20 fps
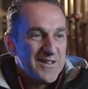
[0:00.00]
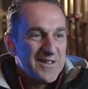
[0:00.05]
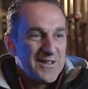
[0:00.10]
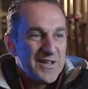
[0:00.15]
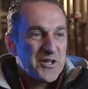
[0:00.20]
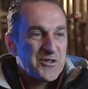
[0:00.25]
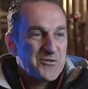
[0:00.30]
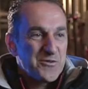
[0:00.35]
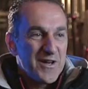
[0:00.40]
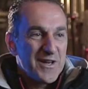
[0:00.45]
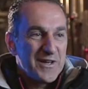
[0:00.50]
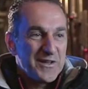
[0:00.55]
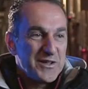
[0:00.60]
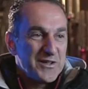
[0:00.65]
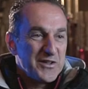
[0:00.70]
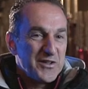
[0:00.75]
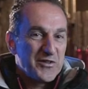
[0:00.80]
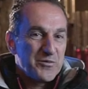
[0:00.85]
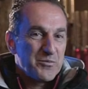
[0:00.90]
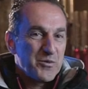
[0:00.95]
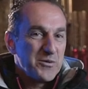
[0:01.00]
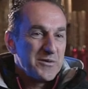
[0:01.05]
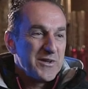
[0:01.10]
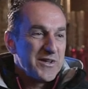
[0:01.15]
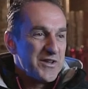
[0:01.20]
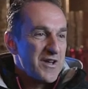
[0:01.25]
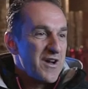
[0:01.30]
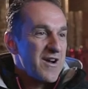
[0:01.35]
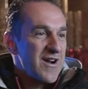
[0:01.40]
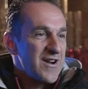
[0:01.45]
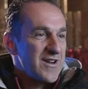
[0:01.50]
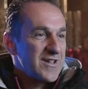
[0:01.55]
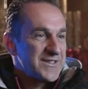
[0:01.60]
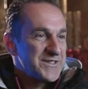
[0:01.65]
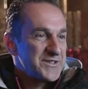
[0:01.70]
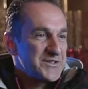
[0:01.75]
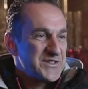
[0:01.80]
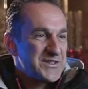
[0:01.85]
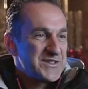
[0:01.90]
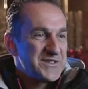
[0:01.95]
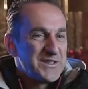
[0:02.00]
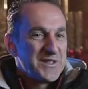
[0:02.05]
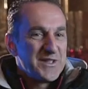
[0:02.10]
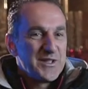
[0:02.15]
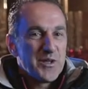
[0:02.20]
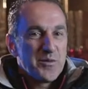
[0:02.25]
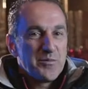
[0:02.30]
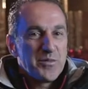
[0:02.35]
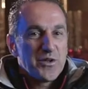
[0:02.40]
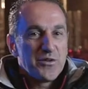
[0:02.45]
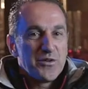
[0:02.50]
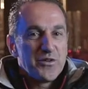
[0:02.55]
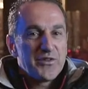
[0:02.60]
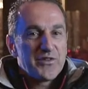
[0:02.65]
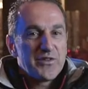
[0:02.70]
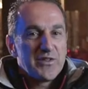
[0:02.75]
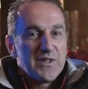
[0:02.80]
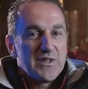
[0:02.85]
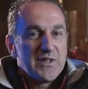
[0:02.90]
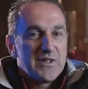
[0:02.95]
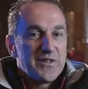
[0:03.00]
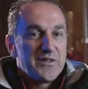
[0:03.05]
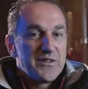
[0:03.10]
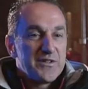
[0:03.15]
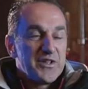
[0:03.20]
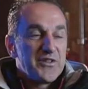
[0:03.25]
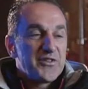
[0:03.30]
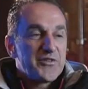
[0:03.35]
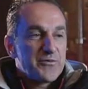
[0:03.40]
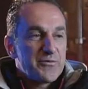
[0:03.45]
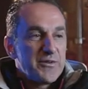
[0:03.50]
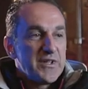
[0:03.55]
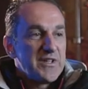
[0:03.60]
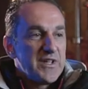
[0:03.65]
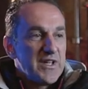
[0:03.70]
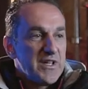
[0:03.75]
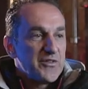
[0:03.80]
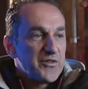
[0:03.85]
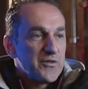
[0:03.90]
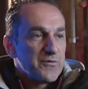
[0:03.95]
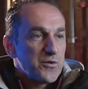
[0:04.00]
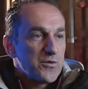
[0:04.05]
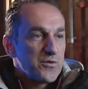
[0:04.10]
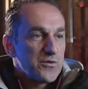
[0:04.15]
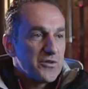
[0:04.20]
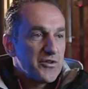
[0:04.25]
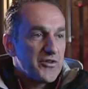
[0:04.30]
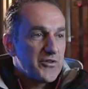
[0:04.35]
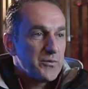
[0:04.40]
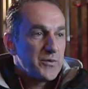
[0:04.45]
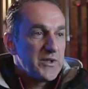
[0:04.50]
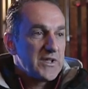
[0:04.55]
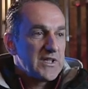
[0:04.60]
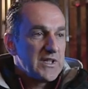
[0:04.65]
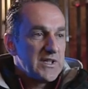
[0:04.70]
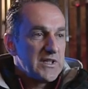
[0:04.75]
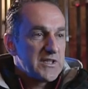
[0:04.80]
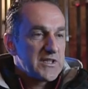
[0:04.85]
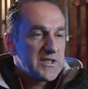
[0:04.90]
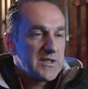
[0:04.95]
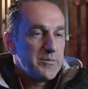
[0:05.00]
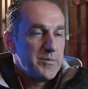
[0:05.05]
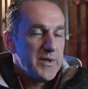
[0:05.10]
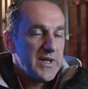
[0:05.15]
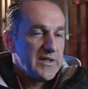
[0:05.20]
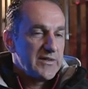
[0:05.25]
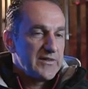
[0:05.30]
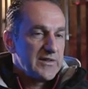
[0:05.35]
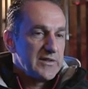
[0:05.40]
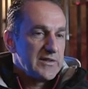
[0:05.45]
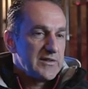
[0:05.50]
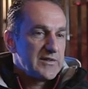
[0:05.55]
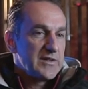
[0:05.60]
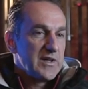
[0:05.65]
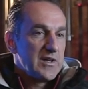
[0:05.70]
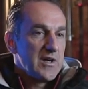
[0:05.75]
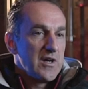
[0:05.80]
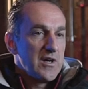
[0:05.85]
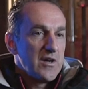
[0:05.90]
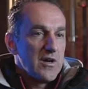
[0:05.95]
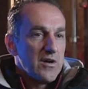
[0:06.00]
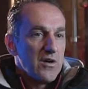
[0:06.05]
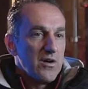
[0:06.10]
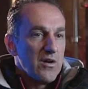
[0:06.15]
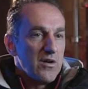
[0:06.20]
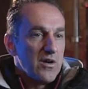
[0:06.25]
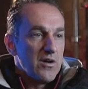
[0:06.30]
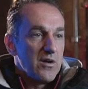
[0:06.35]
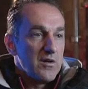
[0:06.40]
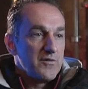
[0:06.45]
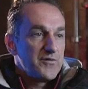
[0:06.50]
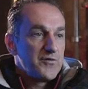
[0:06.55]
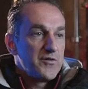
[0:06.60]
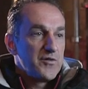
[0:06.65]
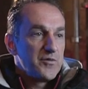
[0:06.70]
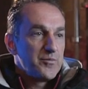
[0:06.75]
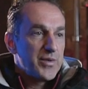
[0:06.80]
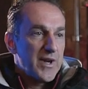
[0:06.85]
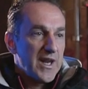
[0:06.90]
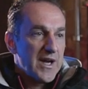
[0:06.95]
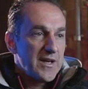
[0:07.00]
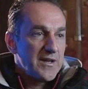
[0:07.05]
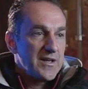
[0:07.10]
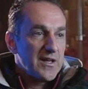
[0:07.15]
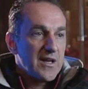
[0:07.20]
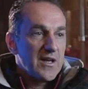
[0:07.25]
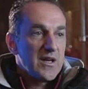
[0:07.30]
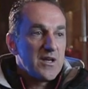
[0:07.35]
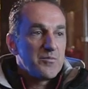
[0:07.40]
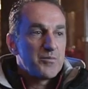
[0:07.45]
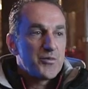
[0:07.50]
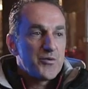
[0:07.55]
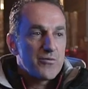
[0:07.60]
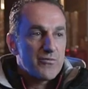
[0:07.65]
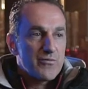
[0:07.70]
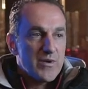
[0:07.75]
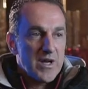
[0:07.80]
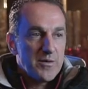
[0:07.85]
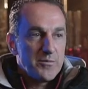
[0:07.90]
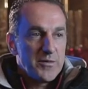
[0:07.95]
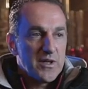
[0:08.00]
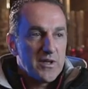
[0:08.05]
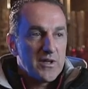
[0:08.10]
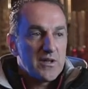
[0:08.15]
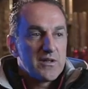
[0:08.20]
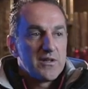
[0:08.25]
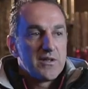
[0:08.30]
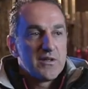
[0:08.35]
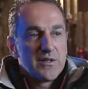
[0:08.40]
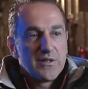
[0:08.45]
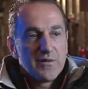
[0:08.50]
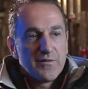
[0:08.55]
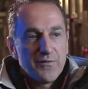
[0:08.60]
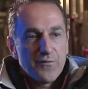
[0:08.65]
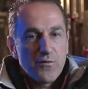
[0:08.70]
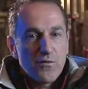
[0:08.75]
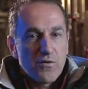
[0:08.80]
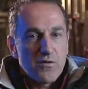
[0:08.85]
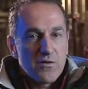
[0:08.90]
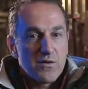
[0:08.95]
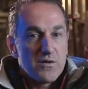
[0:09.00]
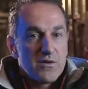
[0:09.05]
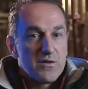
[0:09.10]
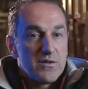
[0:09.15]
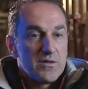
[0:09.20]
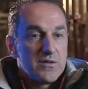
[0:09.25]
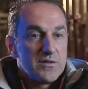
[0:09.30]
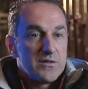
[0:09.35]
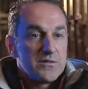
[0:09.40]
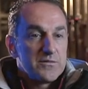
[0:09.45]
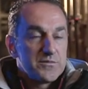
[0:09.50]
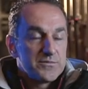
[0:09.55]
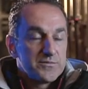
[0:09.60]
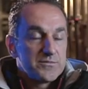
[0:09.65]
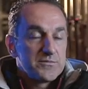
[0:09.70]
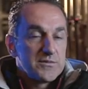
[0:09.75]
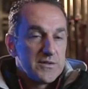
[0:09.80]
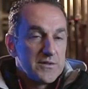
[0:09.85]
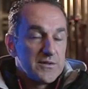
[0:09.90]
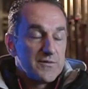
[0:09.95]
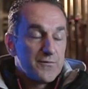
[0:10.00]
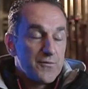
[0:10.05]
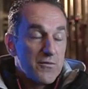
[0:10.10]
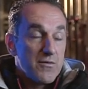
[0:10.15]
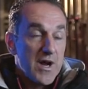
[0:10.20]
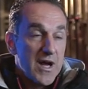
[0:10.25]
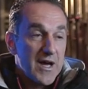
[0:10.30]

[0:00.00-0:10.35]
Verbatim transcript: in actuality is probably the hardest because in these three days, of course, we teach the basis of planning and programming for, uh, for